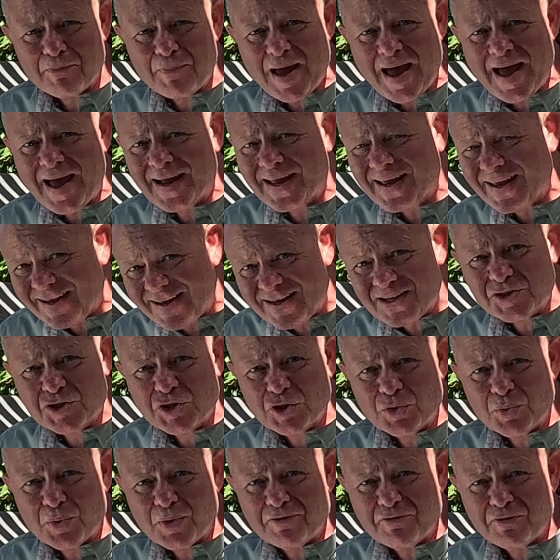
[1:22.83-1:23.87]
bag into
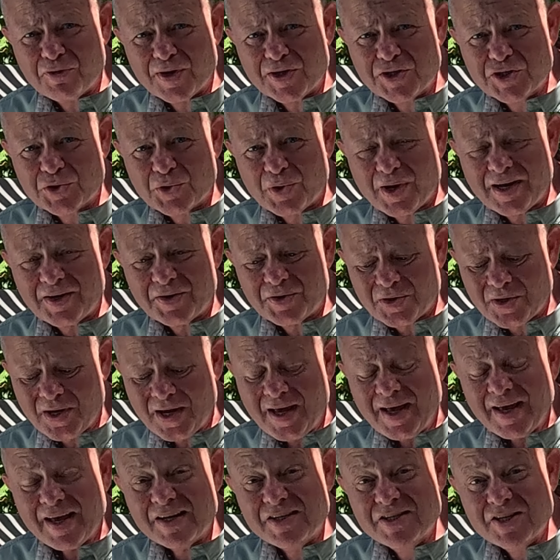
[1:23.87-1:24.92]
the refrigerator
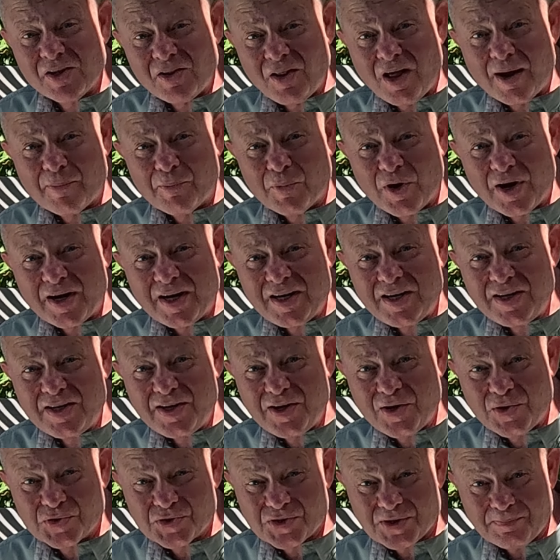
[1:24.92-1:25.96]
until I'm ready to
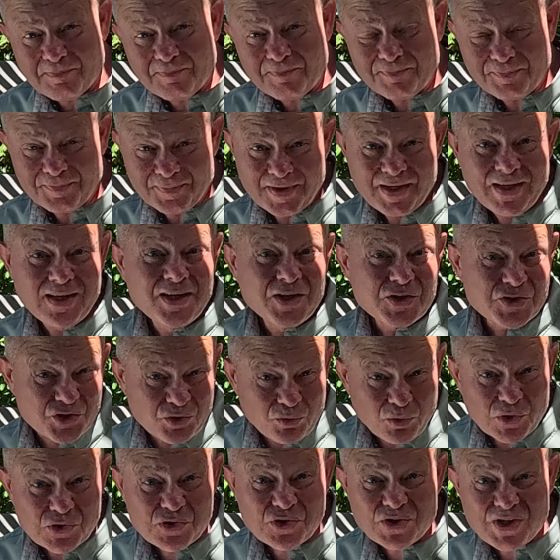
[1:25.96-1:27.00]
use them. So
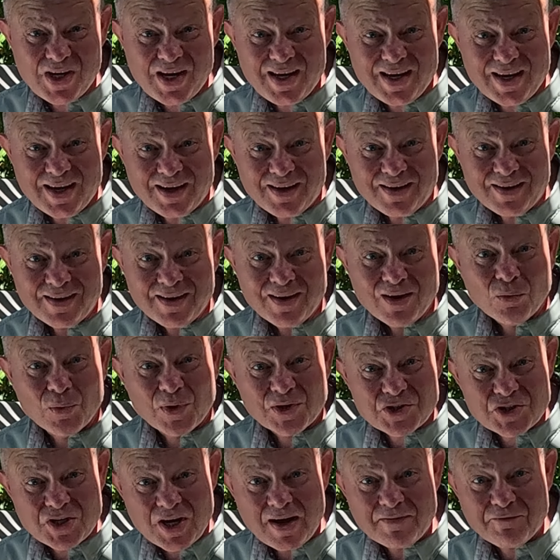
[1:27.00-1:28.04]
we'll see ya when
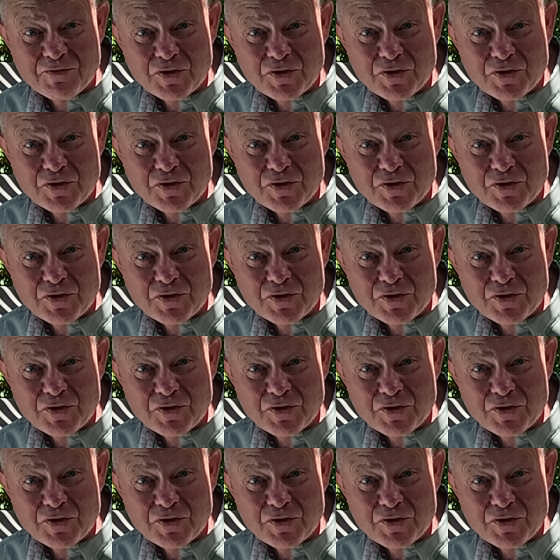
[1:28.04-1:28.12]
it's time